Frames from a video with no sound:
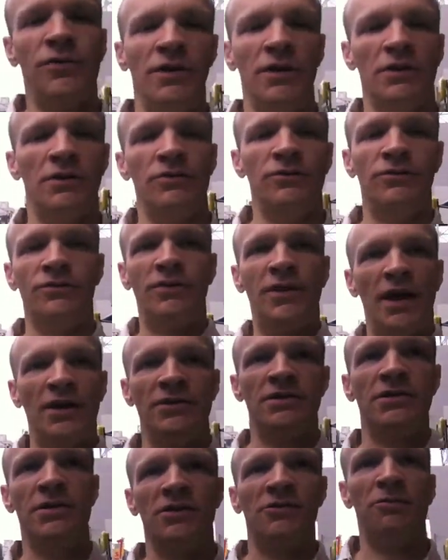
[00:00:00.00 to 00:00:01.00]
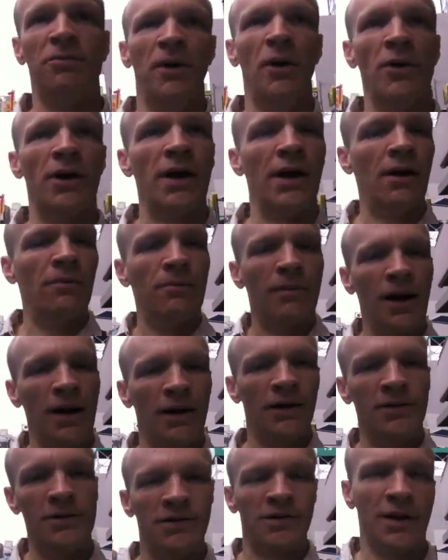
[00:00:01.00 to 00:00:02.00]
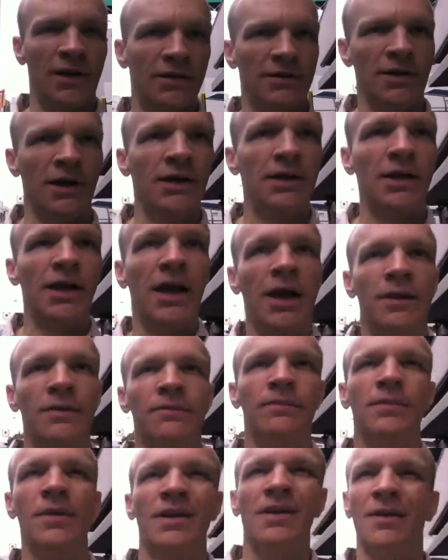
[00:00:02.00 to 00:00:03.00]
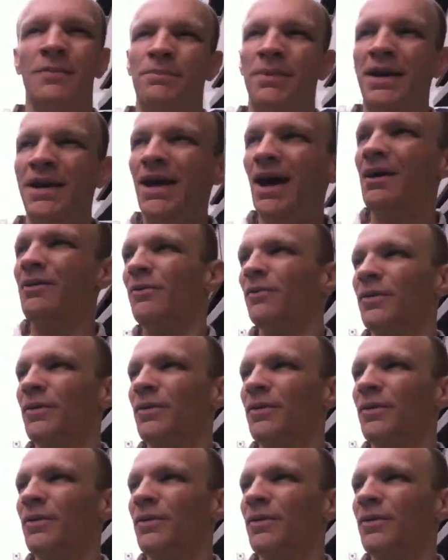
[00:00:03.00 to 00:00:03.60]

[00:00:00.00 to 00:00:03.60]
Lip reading: full of dozens of broken umbrellas, things like that. But not